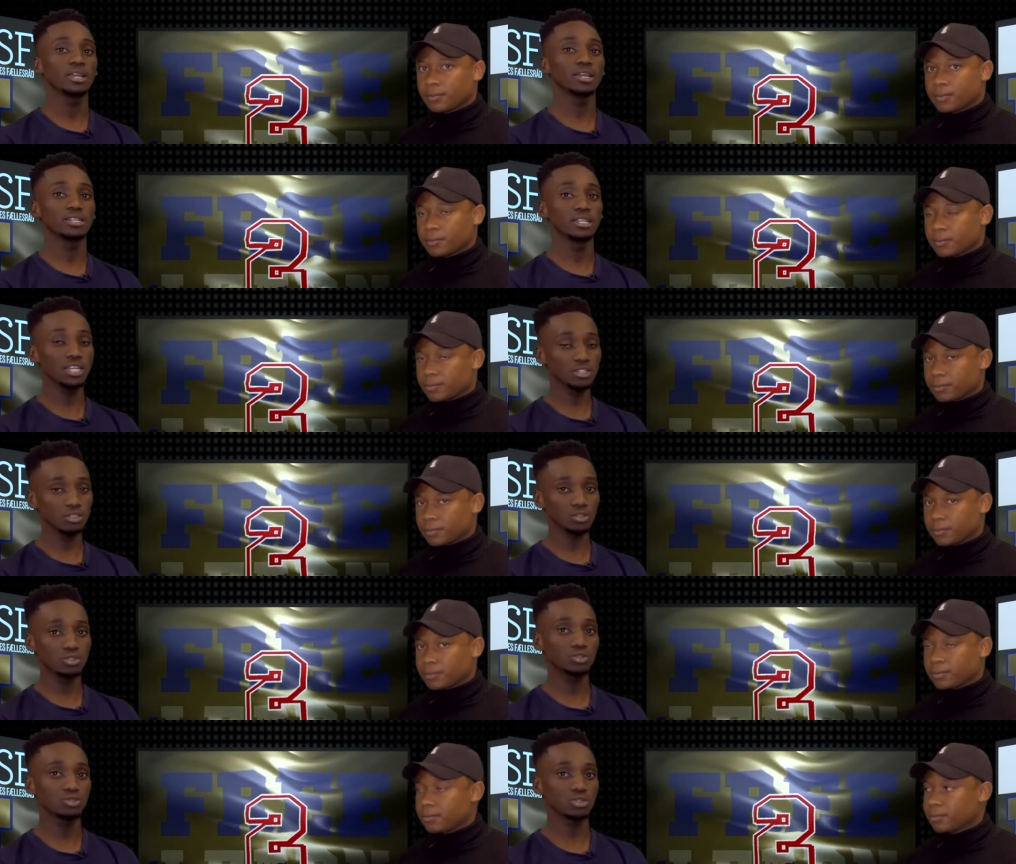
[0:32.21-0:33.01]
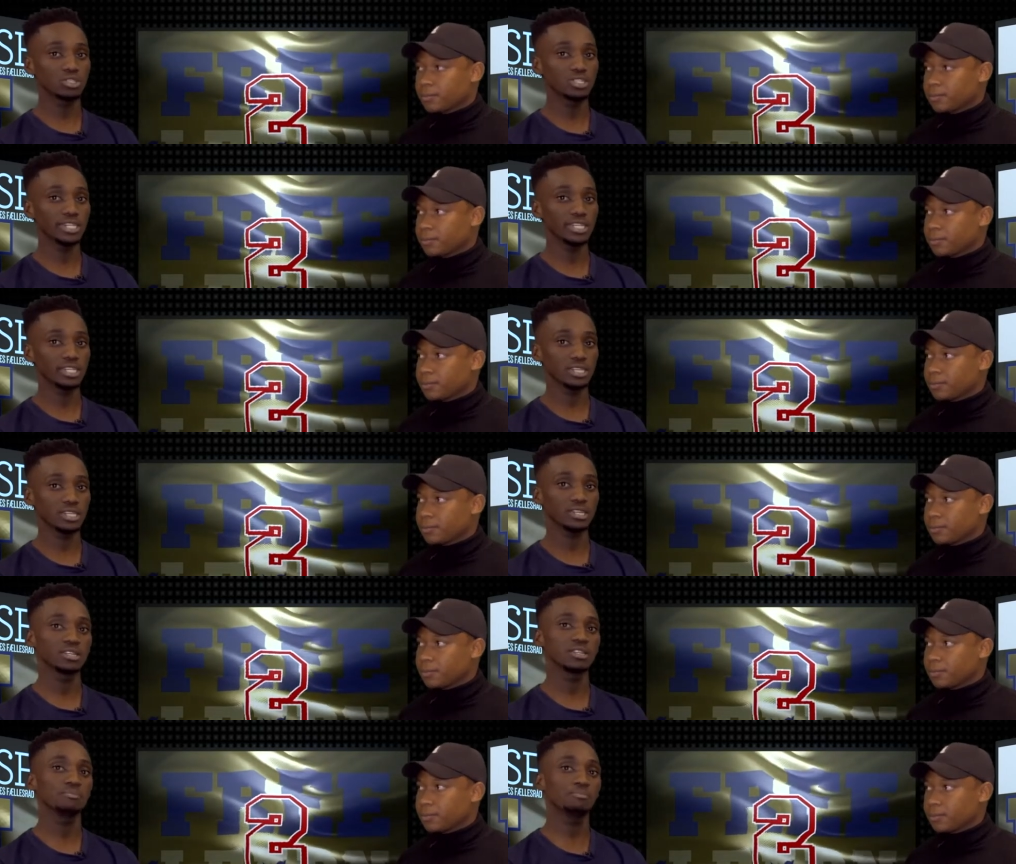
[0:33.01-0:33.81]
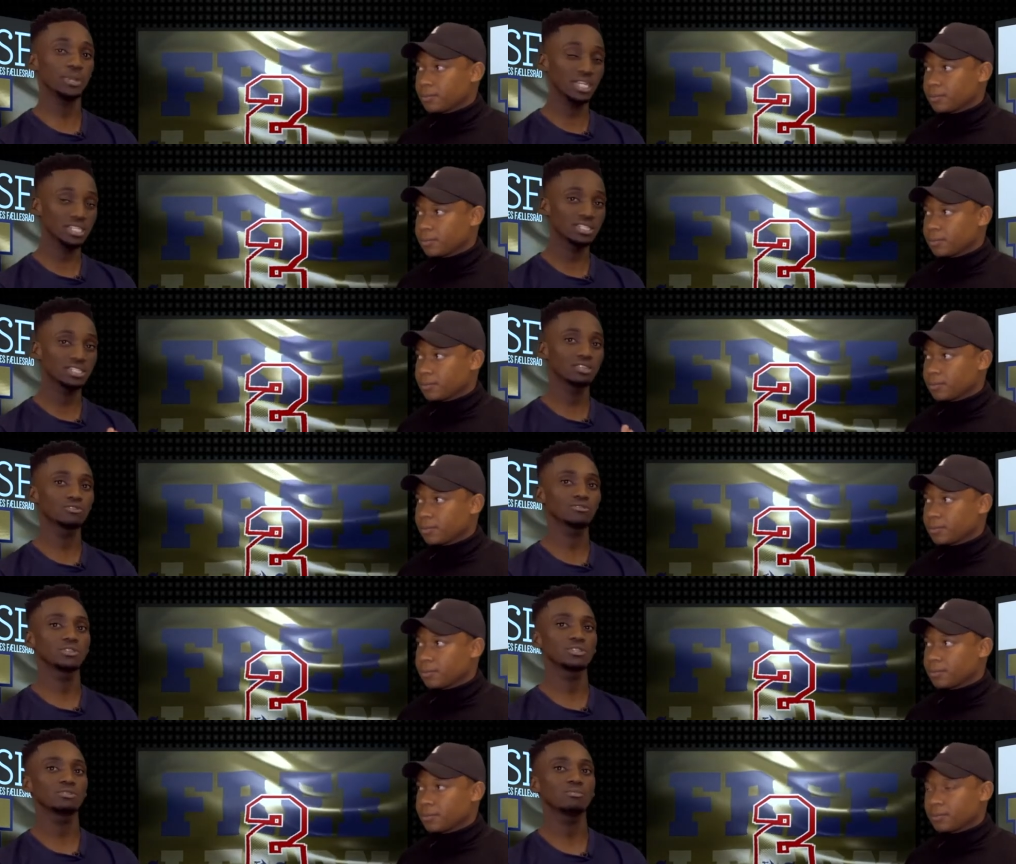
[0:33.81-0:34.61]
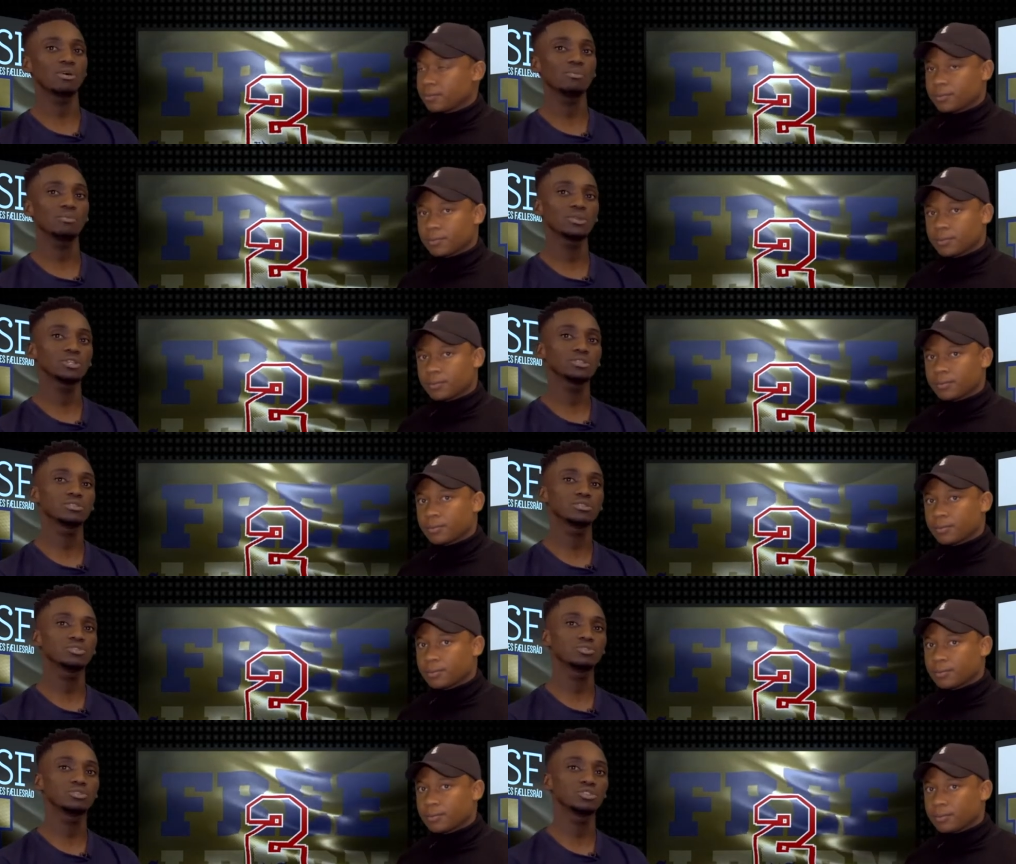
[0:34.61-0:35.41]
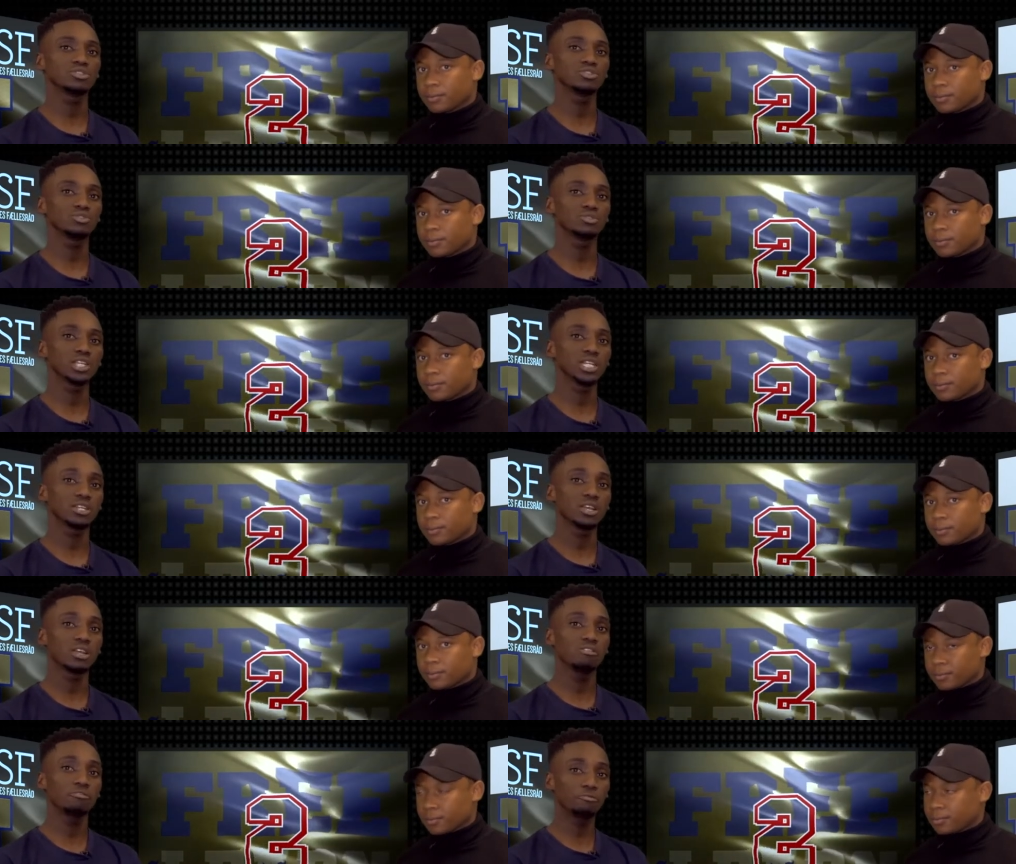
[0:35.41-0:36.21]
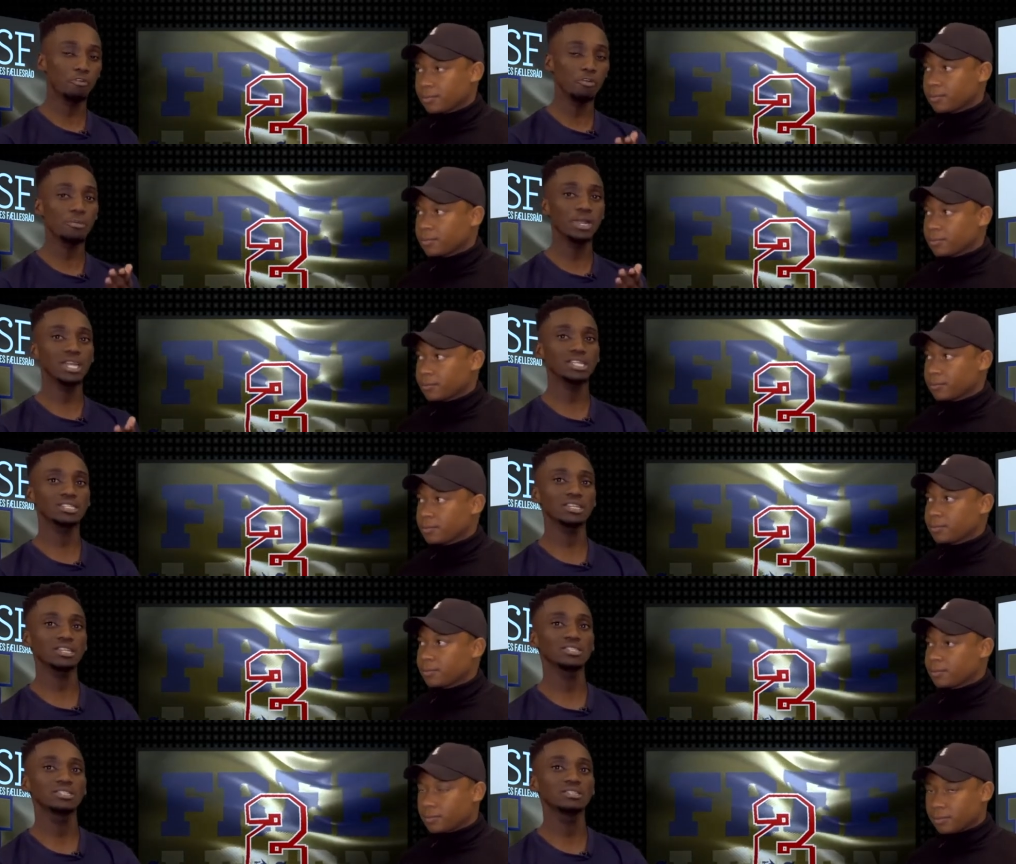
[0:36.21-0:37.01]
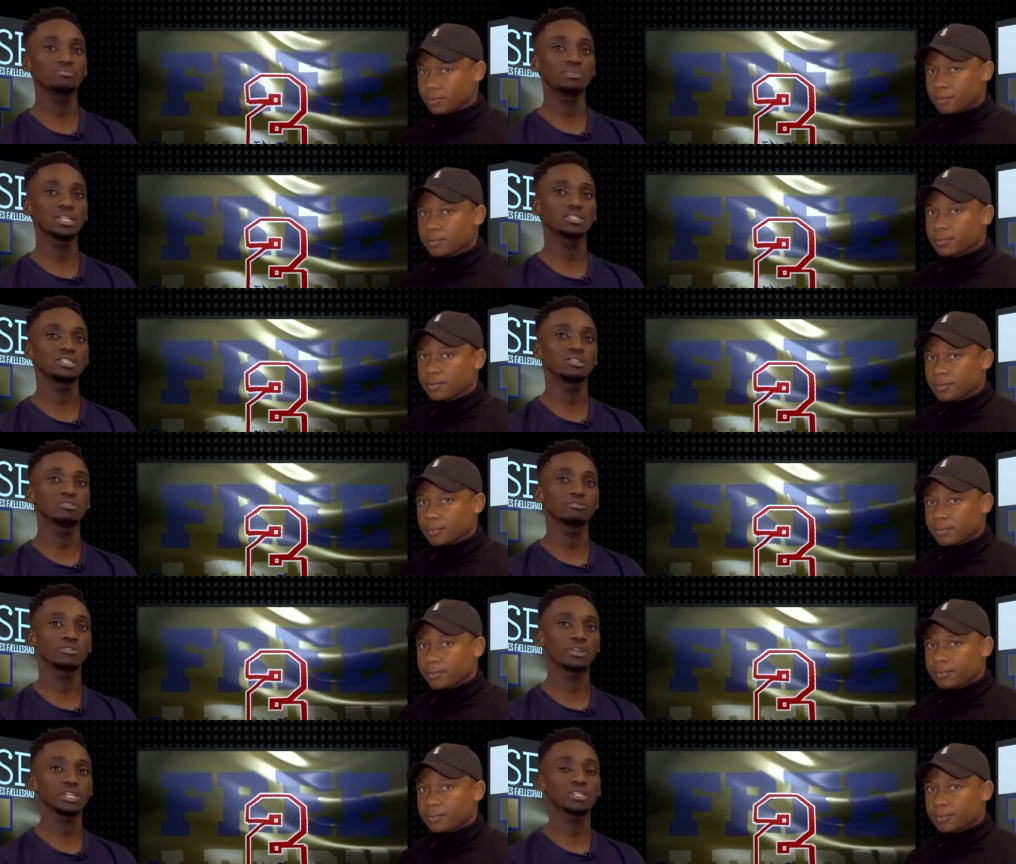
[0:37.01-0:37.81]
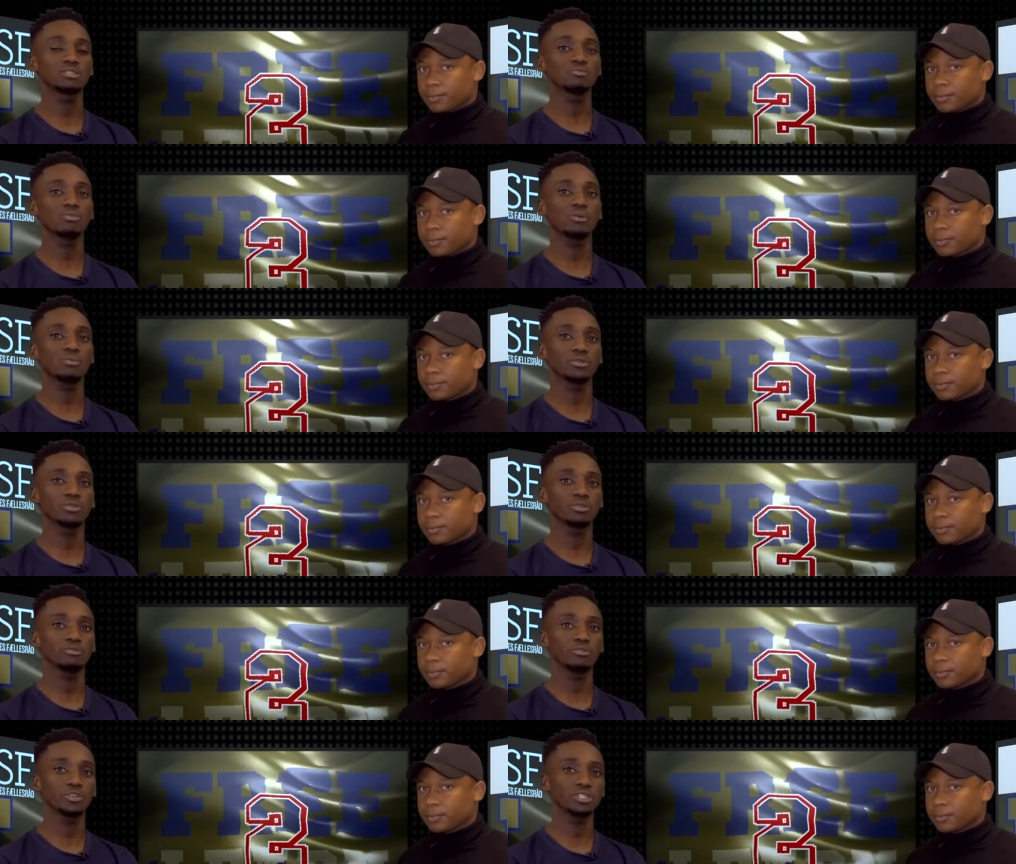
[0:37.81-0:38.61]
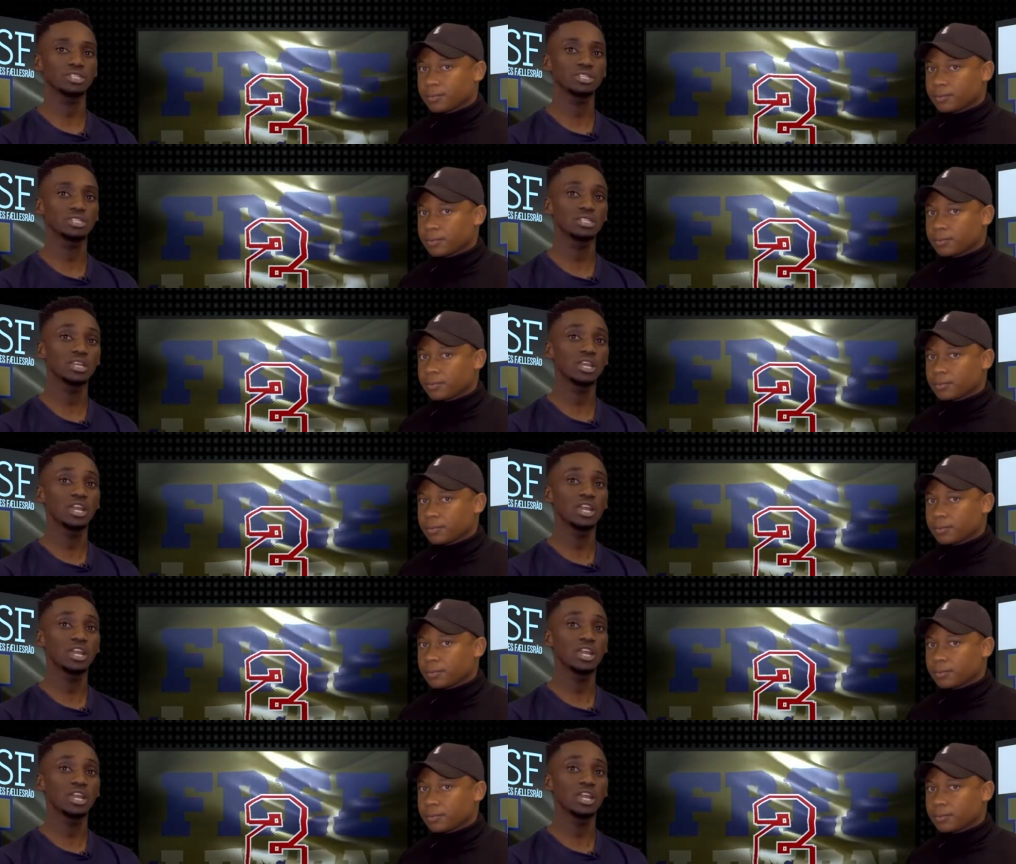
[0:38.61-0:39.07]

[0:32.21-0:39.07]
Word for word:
Speaker 1: a National Students Leader, the President of the Zimbabwe National Students Union, former SRC President of Great Zimbabwe University,